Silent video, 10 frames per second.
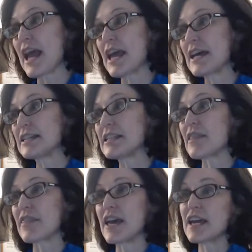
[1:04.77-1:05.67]
and
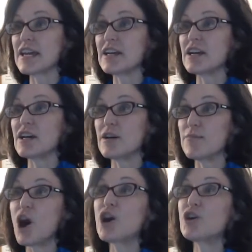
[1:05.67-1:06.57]
they
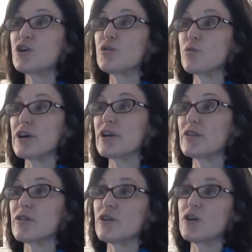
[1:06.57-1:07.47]
partner
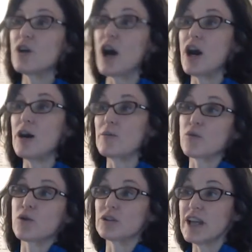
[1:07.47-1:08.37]
with the
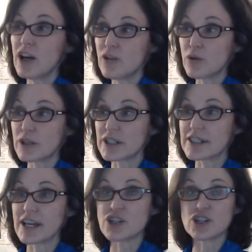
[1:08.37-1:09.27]
World Health
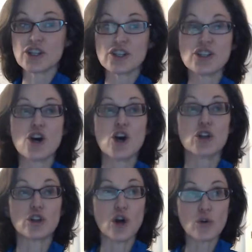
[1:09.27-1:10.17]
Organizations,
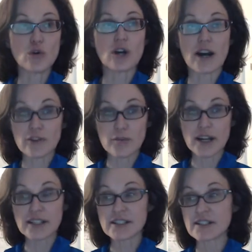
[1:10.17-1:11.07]
local
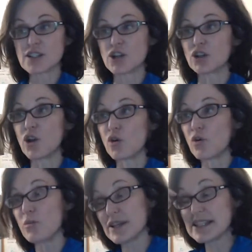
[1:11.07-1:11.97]
governments,
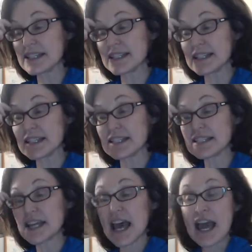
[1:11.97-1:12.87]
local
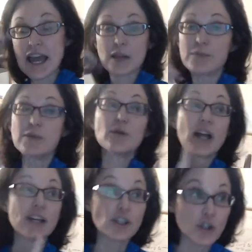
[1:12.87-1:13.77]
businesses, and people
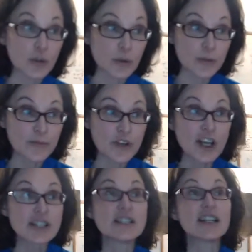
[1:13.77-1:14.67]
like you
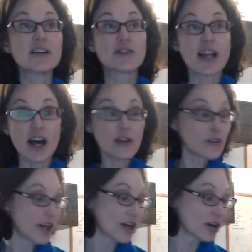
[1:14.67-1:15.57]
to deliver
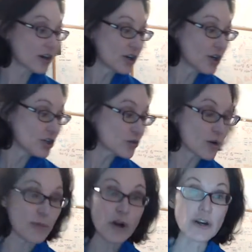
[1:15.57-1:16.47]
health care to
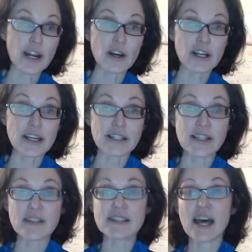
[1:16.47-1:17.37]
remote
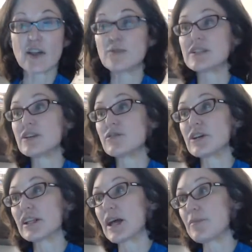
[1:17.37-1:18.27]
areas in the South
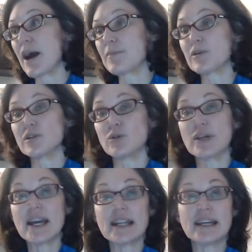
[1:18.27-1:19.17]
Pacific like Papua New
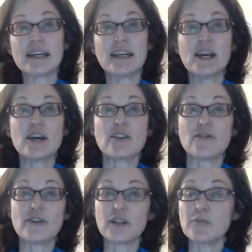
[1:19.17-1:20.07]
Guinea, the
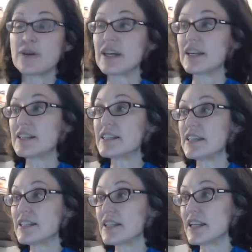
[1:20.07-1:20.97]
Philippines,
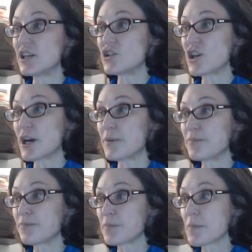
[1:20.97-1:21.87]
Indonesia.
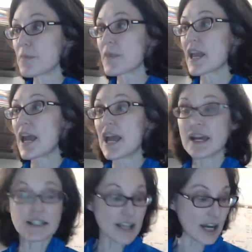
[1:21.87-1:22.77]

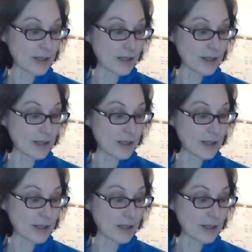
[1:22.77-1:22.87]
And